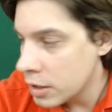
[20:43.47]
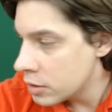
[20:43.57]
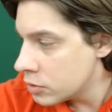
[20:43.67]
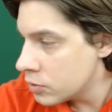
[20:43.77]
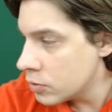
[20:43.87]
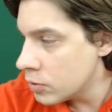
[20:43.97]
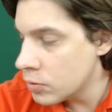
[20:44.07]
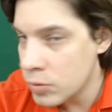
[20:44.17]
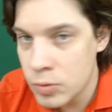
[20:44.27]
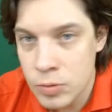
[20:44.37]
Do
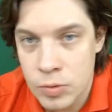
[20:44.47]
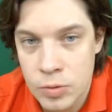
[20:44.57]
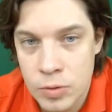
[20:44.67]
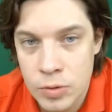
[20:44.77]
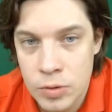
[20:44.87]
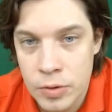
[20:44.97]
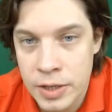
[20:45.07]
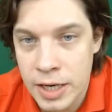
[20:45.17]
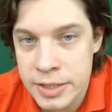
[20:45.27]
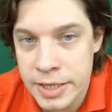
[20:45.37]
you
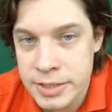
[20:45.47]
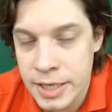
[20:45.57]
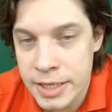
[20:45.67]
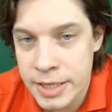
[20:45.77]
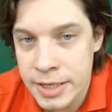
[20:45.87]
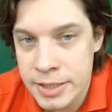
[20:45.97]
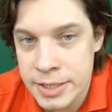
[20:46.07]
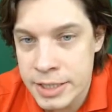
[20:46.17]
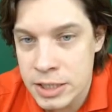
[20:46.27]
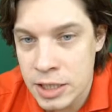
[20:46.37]
recognize any
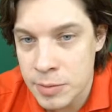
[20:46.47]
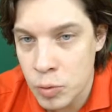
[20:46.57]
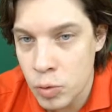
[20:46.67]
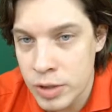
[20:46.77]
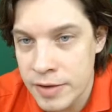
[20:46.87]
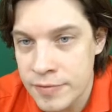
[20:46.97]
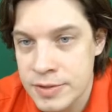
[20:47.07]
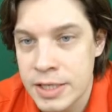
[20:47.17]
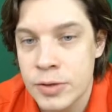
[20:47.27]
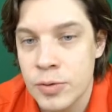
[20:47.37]
tactical motives
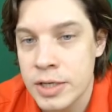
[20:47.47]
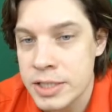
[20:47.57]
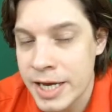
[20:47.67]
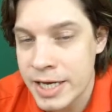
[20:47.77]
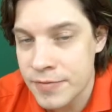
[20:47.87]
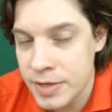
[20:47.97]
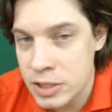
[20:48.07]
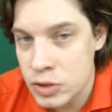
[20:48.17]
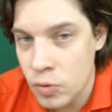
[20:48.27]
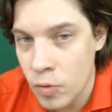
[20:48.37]
that you can take
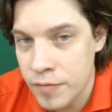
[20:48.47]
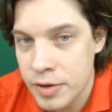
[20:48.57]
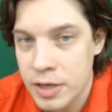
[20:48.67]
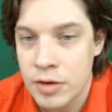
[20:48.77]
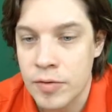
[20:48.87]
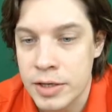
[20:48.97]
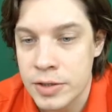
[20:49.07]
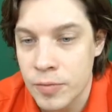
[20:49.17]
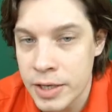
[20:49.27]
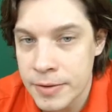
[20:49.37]
advantage of right
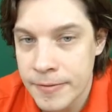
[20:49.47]
away?